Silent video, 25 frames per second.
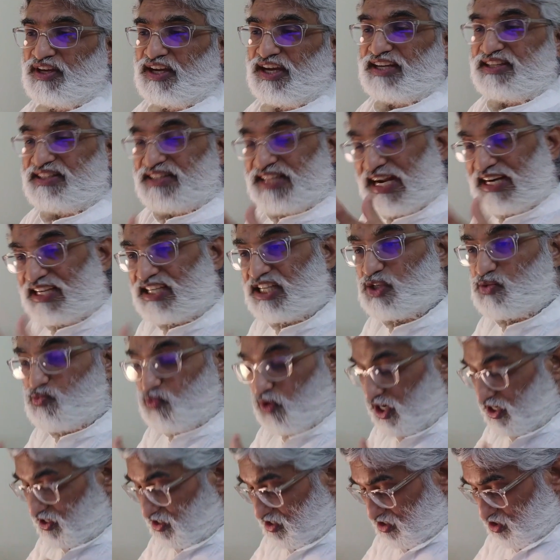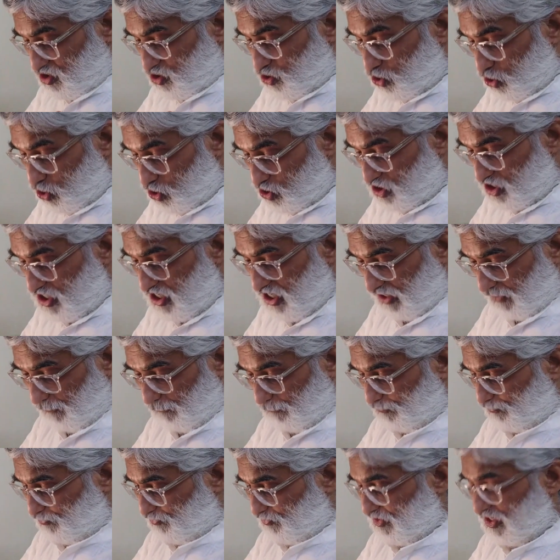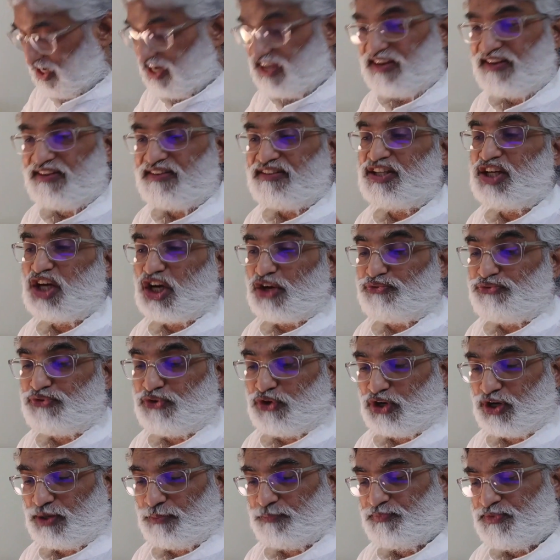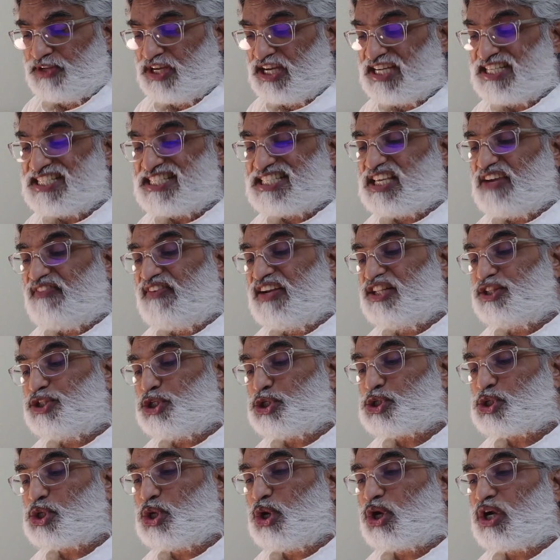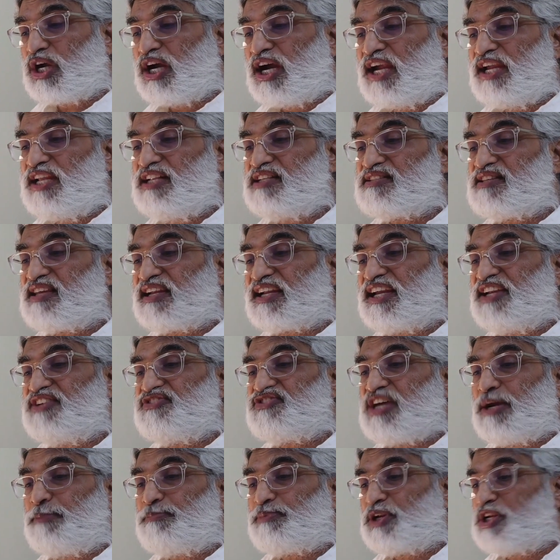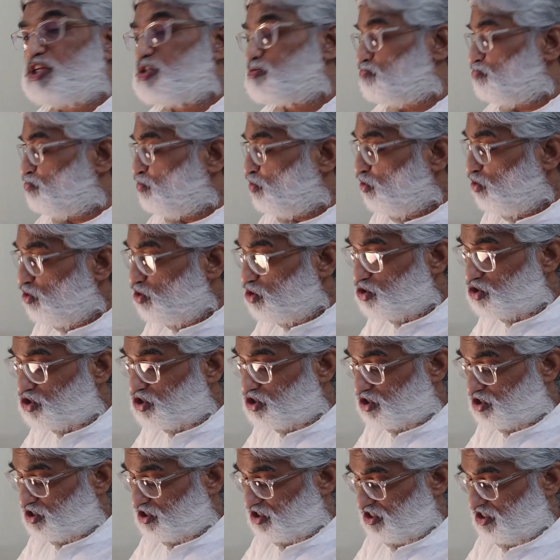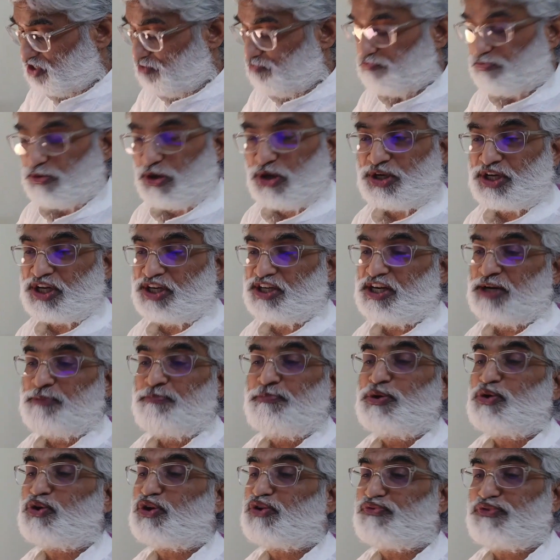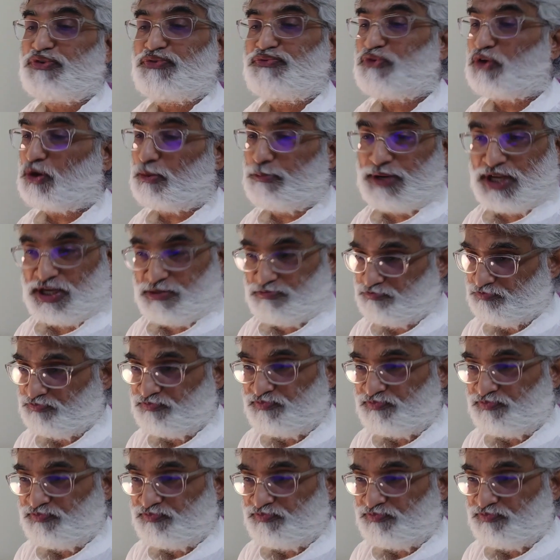And that is what shows here. And therefore, 7th sloka in 2nd chapter is most important and beautiful for me.